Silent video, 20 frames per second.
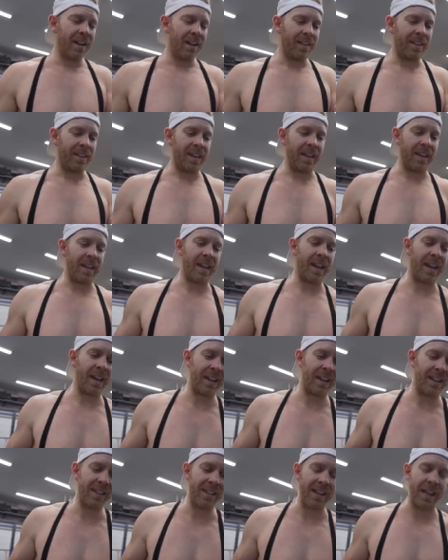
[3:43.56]
the
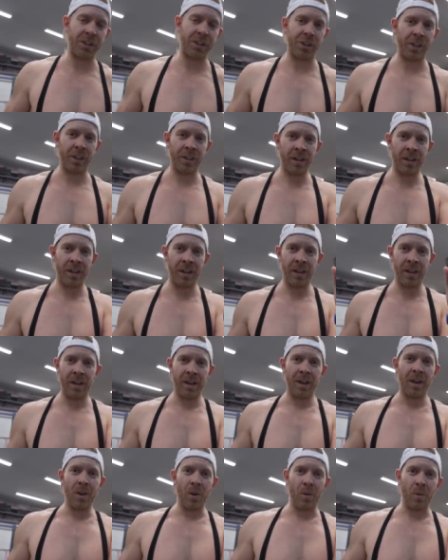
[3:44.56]
session
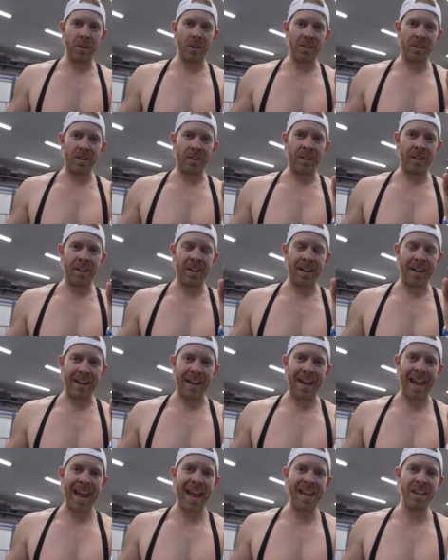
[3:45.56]
was on
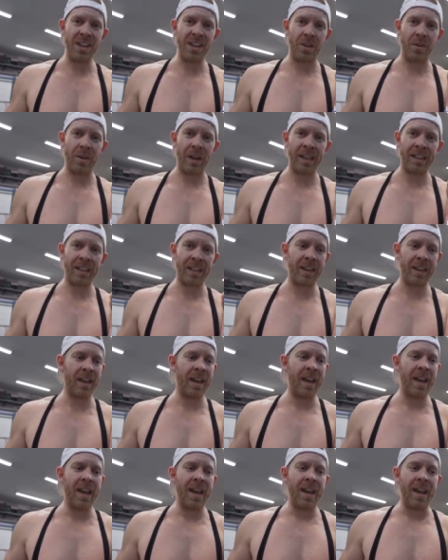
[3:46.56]
a head unit,
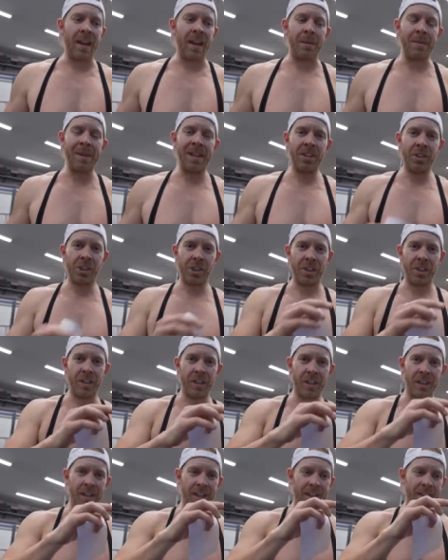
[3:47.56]
and I made
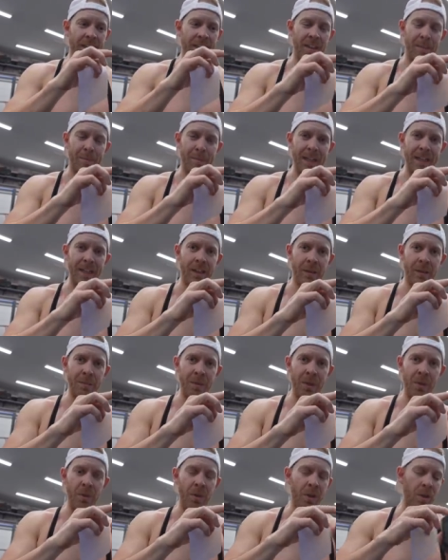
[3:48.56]
sure that the bike
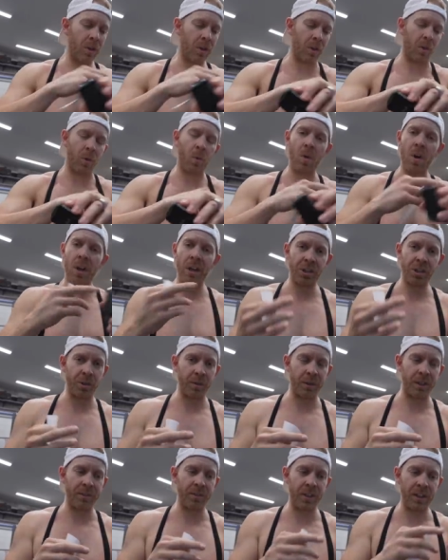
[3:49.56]
computer or watch or
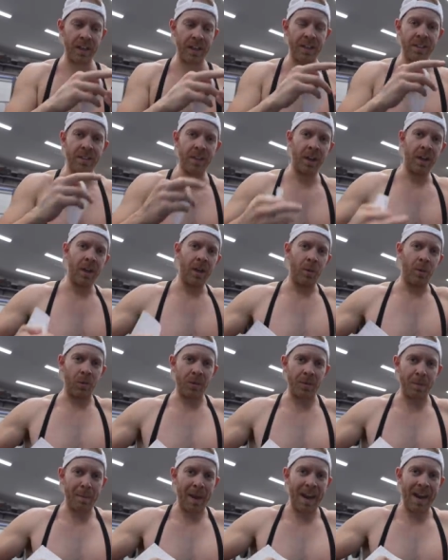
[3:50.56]
whatever it is
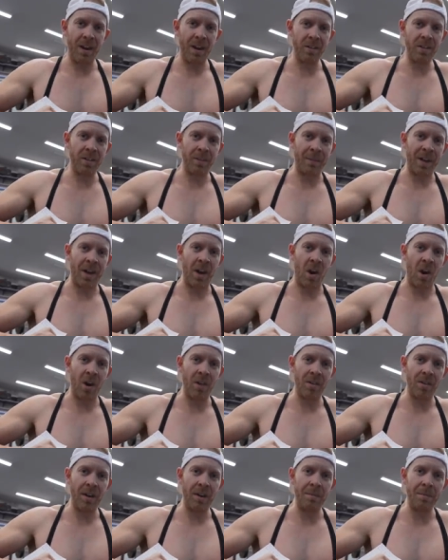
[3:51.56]
was paired to my
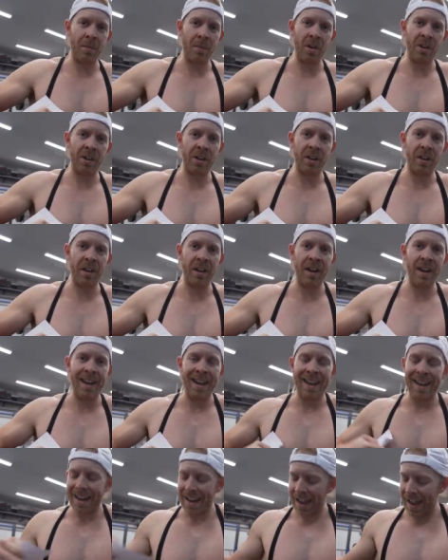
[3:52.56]
heart rate monitor
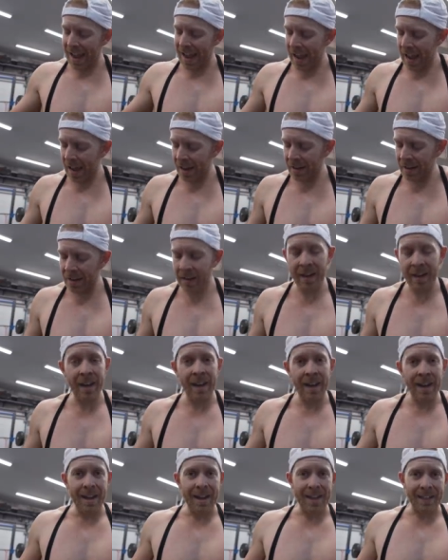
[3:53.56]
and
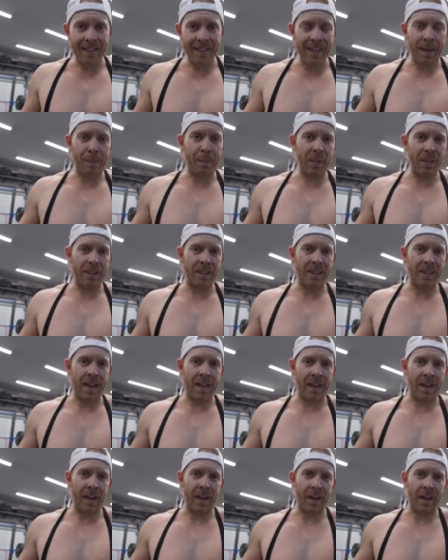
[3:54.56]
a separate
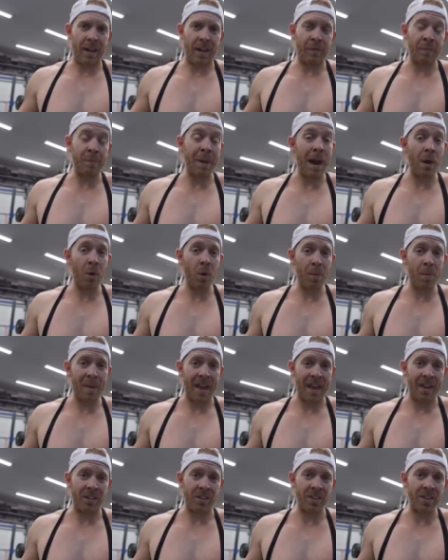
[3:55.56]
set of power
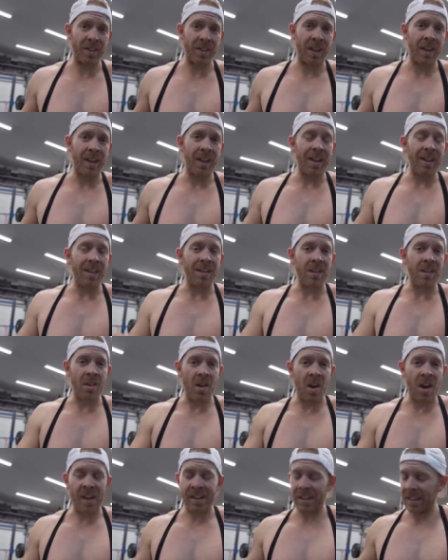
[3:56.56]
pedals,
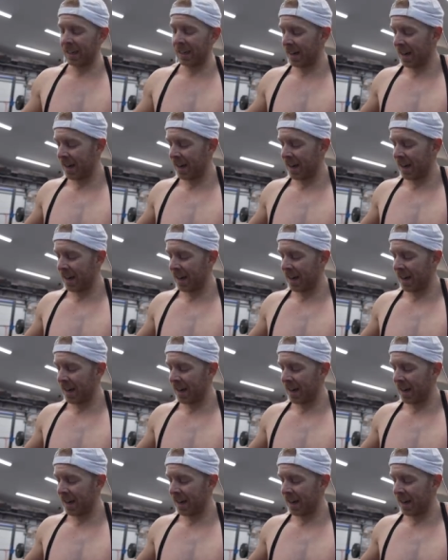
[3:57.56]
not